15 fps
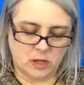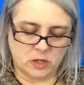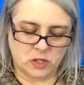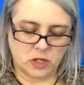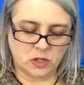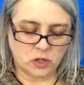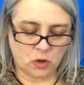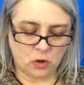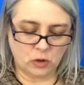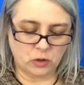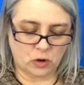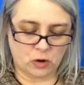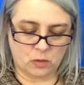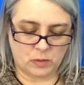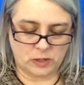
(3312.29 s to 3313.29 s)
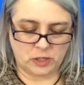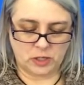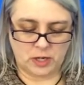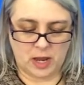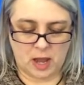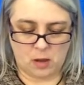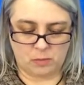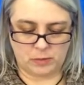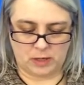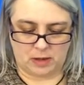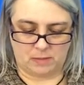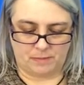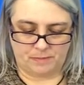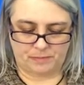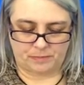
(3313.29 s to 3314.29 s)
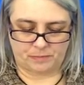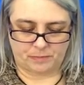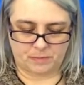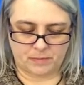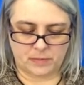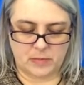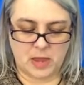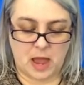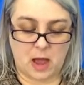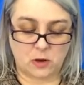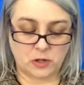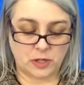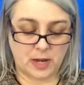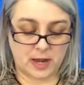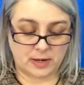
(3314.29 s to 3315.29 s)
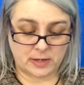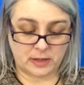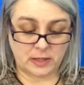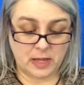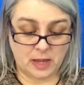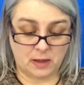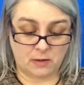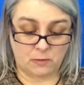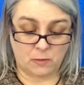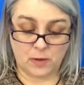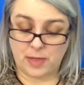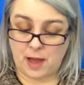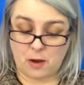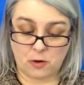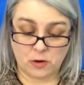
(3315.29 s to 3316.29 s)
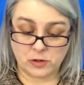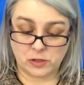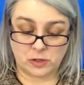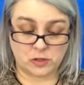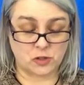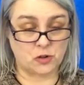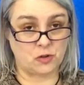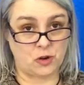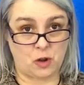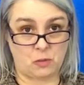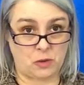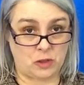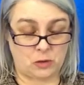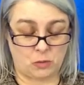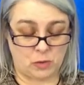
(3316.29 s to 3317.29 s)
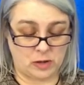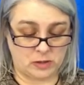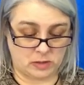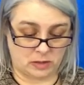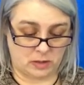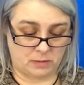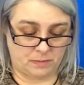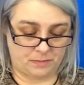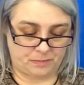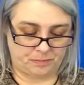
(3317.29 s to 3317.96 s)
She told Erwin she'd helped him. Now she had to leave without her sister knowing the reason.